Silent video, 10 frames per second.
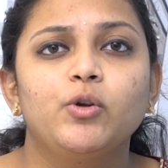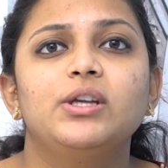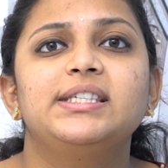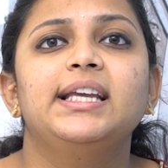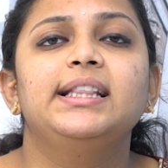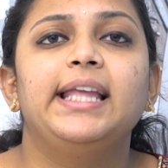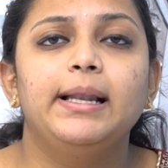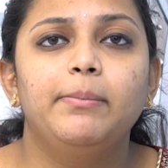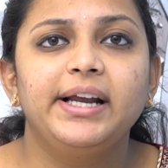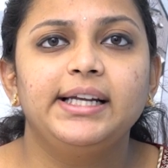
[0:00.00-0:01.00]
or say
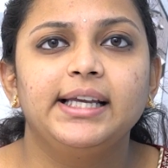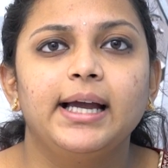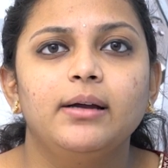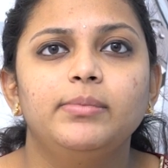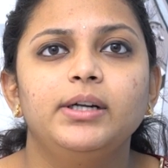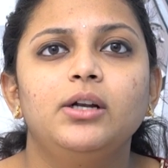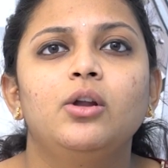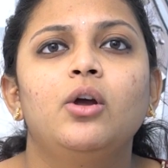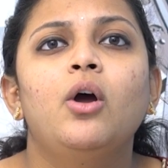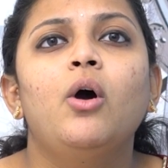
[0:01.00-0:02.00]
nail biting habit,
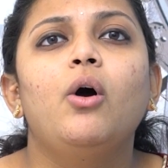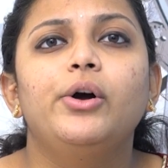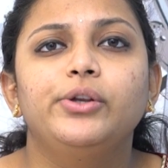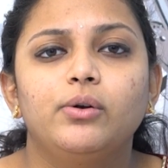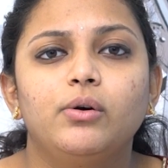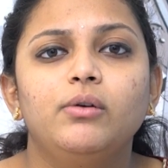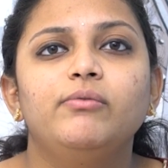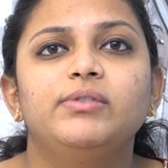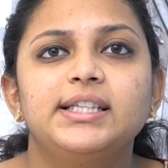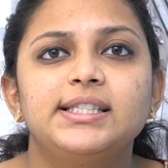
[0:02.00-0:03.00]
or
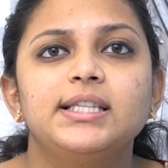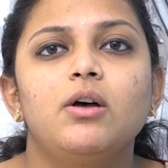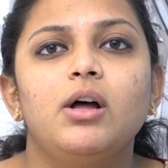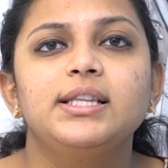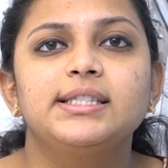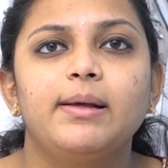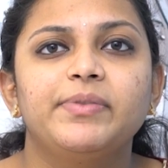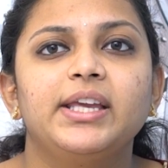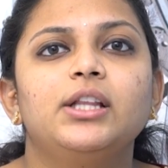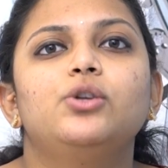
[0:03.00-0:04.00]
this is all
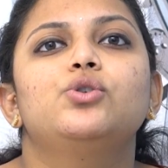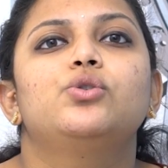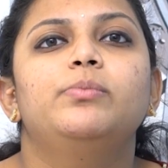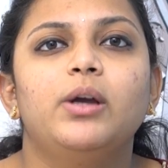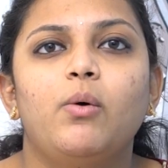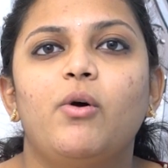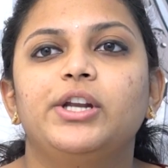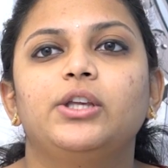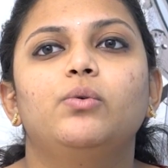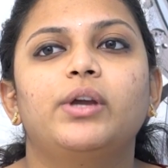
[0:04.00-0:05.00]
something that you should be
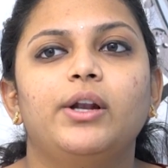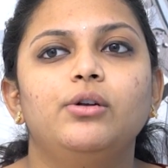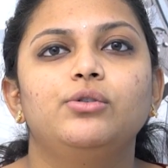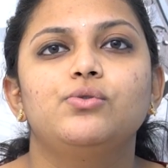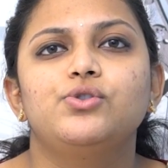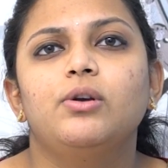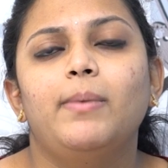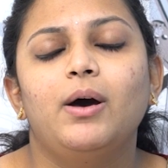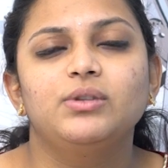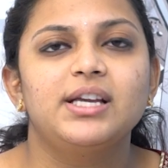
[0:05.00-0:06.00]
avoiding. You cannot use your
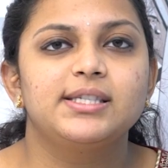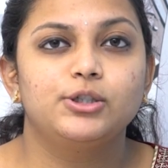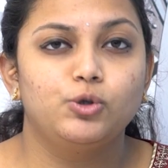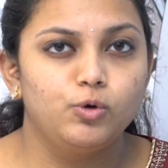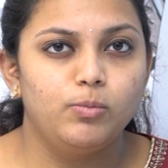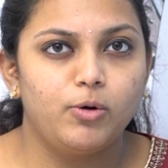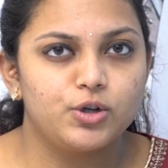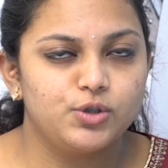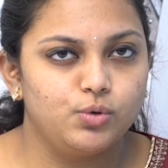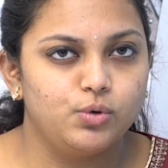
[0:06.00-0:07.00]
mouth as a
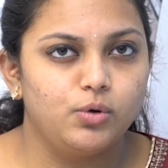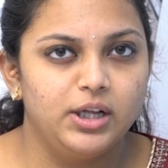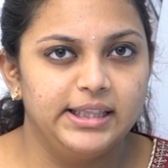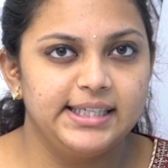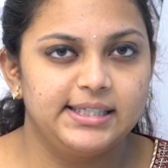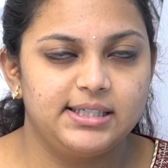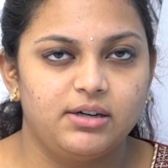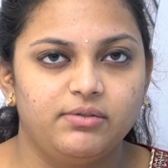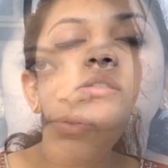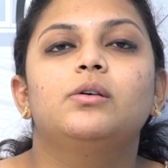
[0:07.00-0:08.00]
toolbox to do all these
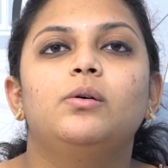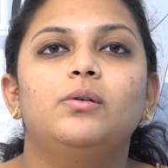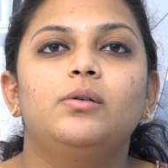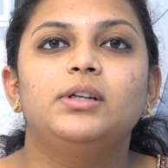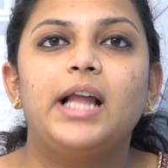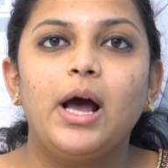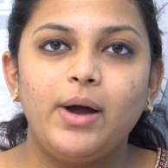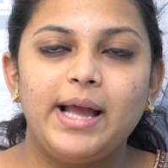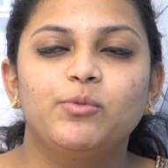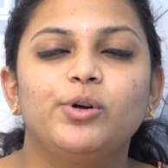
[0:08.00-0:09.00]
stuff. So
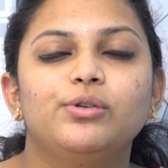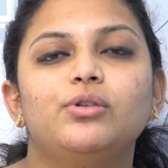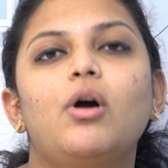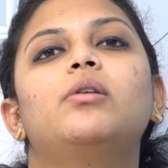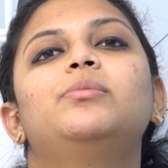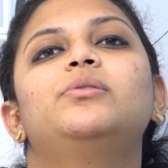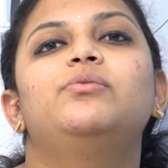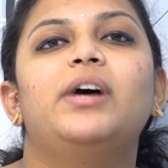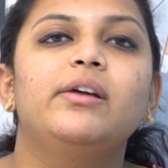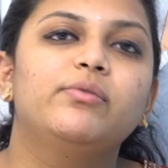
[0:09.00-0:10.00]
now I'm going to talk
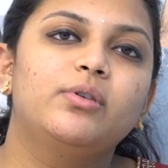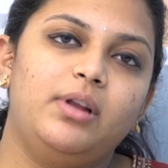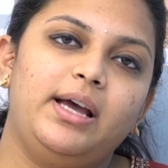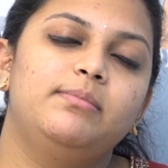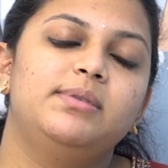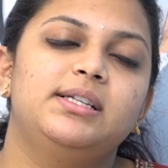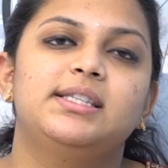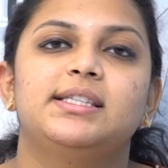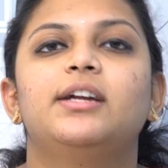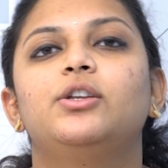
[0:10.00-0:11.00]
about 5 good
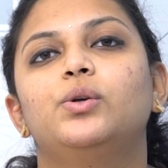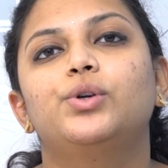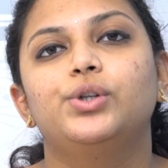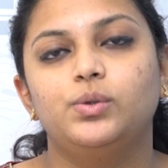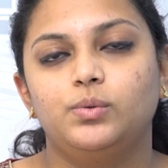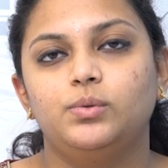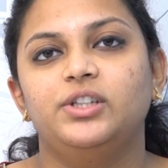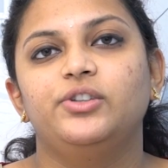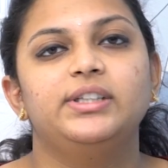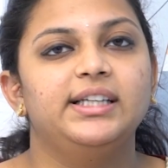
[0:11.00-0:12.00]
habits that you can do
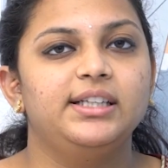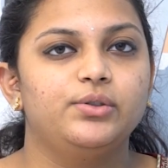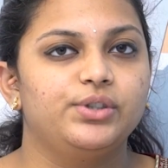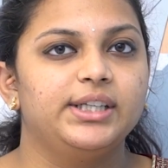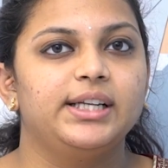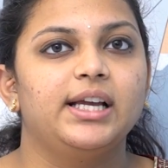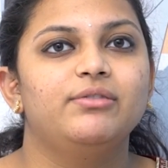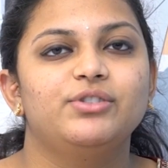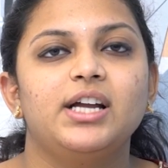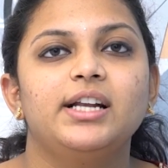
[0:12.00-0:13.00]
in your daily routine
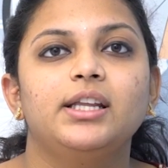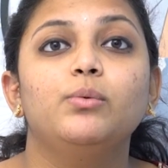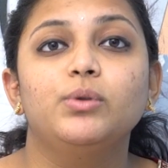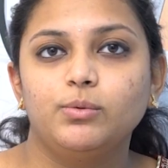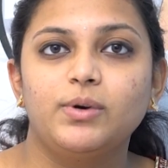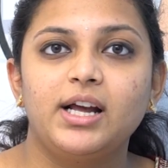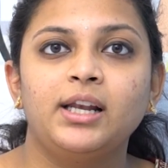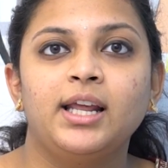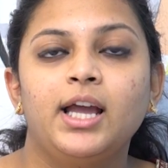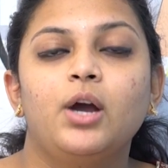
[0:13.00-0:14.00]
life. Starting with
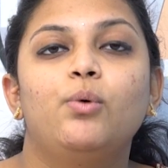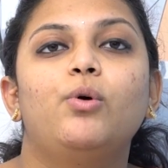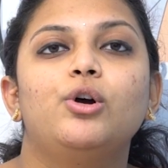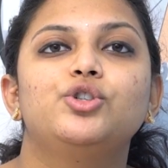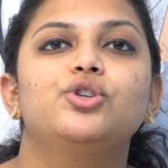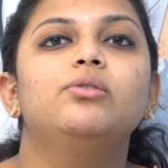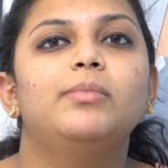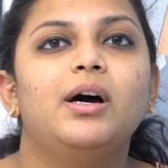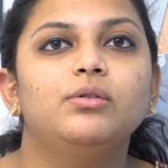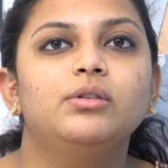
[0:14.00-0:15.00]
1, wash your
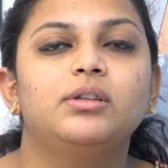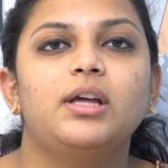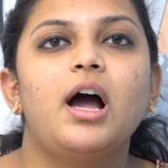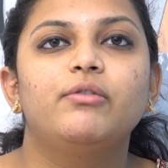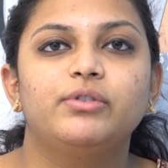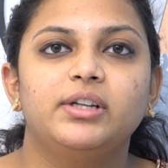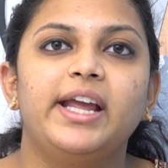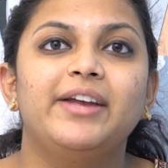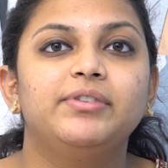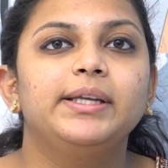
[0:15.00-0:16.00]
mouth after
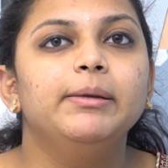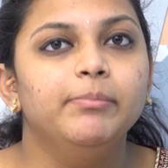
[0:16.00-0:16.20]
every